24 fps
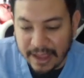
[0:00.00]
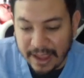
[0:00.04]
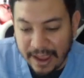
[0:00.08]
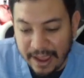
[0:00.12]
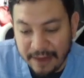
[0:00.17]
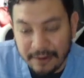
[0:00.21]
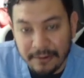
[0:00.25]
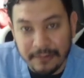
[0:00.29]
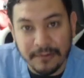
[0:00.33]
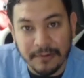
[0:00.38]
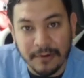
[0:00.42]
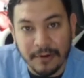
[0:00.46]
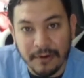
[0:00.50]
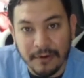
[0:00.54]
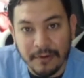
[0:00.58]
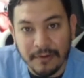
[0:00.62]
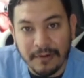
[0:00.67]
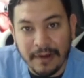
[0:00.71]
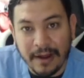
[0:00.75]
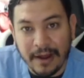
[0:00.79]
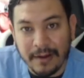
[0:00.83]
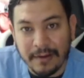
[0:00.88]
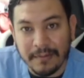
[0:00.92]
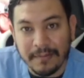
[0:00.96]
I don't know
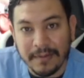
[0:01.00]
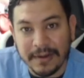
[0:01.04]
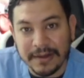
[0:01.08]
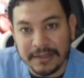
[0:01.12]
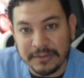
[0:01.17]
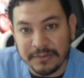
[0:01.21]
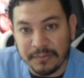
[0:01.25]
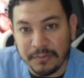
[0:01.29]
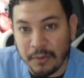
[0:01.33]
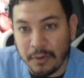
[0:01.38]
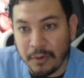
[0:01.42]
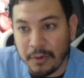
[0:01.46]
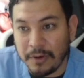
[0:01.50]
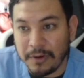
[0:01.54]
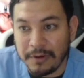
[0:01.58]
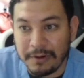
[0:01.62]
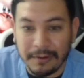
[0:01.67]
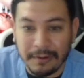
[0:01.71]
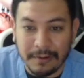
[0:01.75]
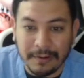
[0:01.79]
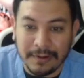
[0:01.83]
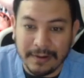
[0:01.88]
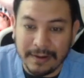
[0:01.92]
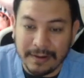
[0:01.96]
how much more
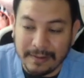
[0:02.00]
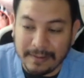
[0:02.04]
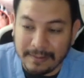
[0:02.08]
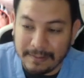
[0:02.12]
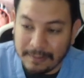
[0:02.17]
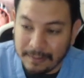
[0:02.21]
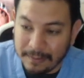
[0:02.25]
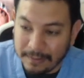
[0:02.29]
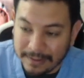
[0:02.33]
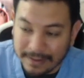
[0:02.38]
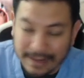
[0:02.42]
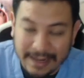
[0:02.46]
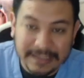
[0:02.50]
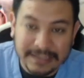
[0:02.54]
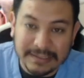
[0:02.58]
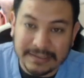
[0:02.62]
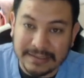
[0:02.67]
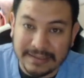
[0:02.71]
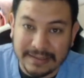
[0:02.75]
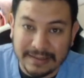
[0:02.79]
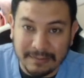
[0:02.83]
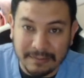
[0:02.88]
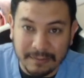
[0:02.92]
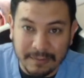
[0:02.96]
or less
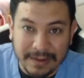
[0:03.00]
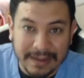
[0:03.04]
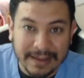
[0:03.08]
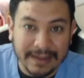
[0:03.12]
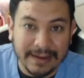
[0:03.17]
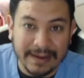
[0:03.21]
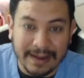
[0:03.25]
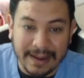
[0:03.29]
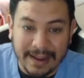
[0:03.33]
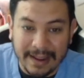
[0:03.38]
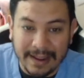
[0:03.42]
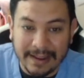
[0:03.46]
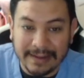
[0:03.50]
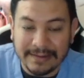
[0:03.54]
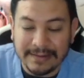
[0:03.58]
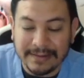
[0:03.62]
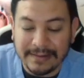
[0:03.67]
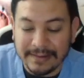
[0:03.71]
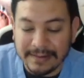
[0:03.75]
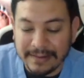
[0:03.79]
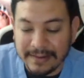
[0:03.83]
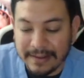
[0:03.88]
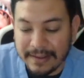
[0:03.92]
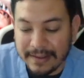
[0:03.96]
we can add.
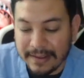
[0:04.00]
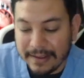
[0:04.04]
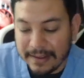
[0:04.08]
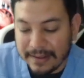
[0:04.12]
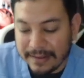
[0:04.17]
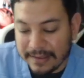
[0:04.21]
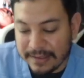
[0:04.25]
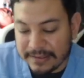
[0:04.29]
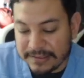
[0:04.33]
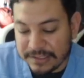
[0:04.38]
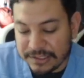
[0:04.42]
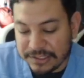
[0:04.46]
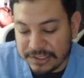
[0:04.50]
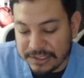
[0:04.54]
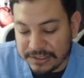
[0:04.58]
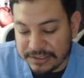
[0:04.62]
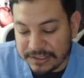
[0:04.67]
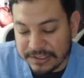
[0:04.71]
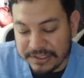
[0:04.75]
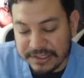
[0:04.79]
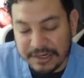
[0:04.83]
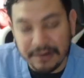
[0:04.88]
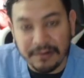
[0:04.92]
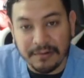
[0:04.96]
This is just
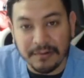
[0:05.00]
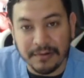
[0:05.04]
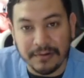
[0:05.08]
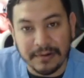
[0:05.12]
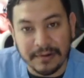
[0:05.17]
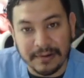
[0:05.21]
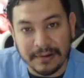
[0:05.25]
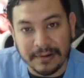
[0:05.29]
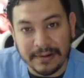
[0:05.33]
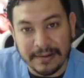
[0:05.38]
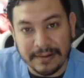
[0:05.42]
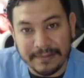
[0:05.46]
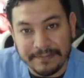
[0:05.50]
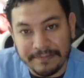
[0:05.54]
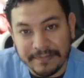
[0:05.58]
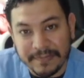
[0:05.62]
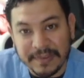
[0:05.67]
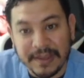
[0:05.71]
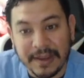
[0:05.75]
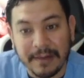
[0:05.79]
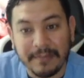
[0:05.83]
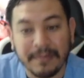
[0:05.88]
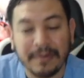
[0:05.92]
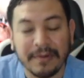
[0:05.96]
a general
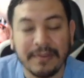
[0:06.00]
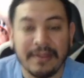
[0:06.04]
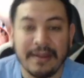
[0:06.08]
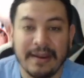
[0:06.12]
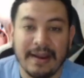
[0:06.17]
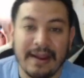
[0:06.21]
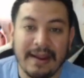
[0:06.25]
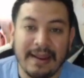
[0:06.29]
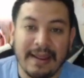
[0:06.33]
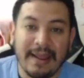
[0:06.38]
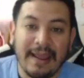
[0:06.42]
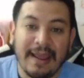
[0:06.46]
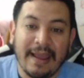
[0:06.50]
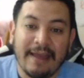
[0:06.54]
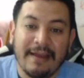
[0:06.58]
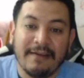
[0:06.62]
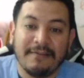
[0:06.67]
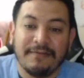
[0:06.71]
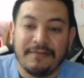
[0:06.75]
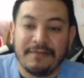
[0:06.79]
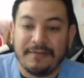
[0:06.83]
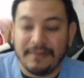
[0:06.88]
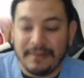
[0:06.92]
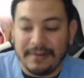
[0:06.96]
number that I
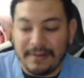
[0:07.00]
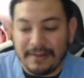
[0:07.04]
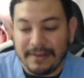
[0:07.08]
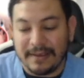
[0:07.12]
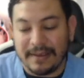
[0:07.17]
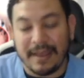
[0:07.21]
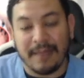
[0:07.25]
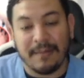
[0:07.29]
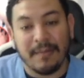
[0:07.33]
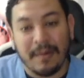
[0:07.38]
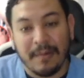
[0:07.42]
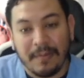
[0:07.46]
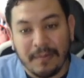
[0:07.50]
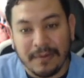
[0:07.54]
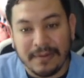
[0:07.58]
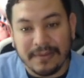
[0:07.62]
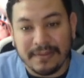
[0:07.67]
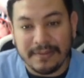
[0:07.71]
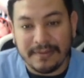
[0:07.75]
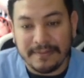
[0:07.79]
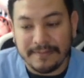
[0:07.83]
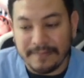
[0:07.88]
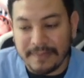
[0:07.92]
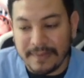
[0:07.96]
have came up with
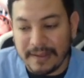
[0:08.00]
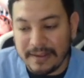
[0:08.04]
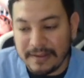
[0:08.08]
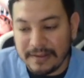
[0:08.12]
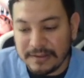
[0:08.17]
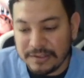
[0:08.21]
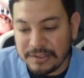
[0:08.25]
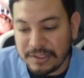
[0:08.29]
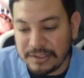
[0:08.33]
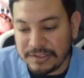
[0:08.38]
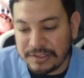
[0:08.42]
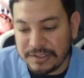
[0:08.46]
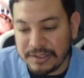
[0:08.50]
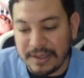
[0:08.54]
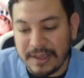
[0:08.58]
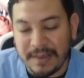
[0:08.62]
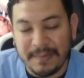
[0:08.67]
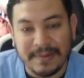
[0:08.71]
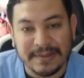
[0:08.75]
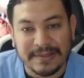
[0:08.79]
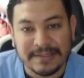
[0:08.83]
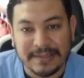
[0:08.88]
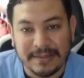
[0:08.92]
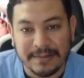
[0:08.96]
just to
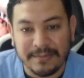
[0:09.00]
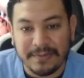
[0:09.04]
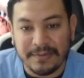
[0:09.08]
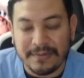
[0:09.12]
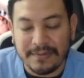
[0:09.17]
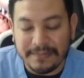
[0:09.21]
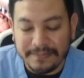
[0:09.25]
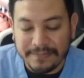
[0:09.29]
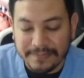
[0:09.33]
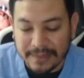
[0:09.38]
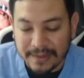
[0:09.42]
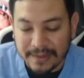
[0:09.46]
keep it simple.